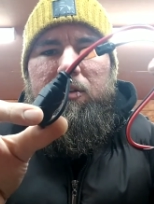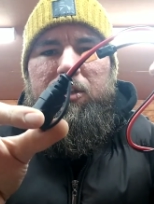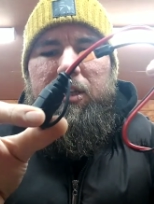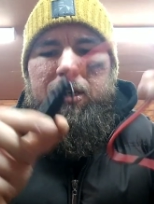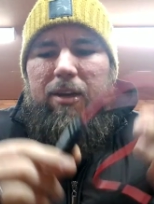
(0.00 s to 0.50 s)

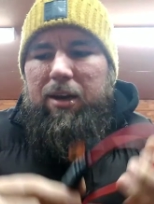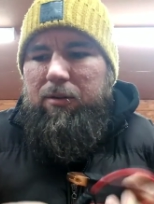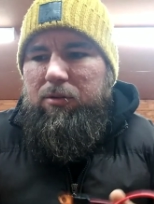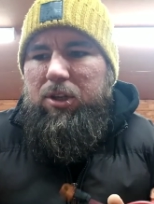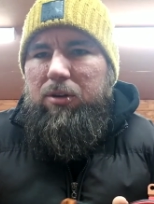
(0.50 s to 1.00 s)
sticking
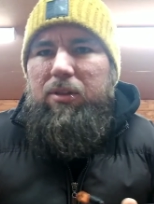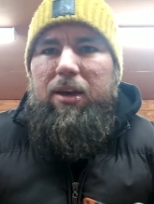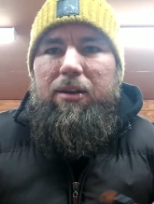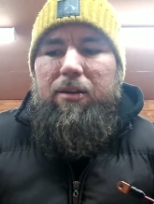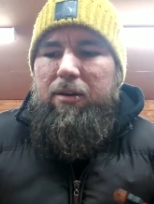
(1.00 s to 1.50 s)
out so
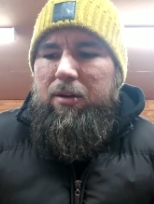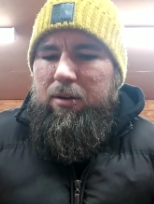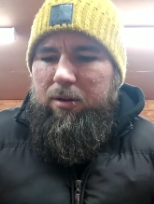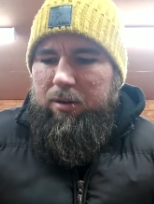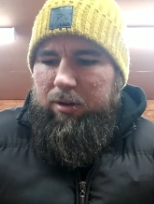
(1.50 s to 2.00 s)
then
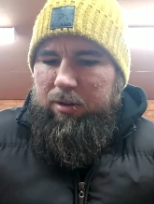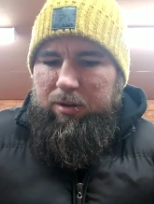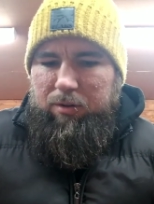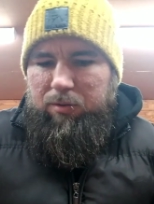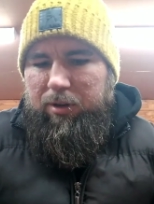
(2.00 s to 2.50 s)
I
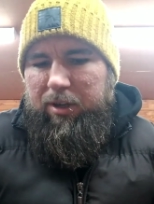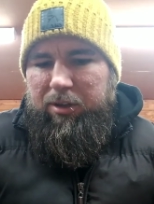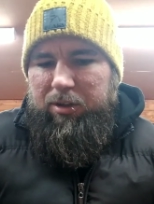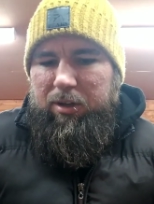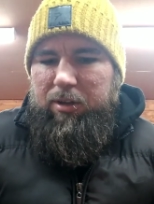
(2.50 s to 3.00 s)
can quite
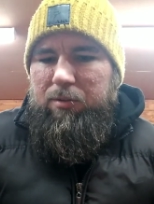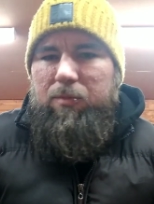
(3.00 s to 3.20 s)
easily,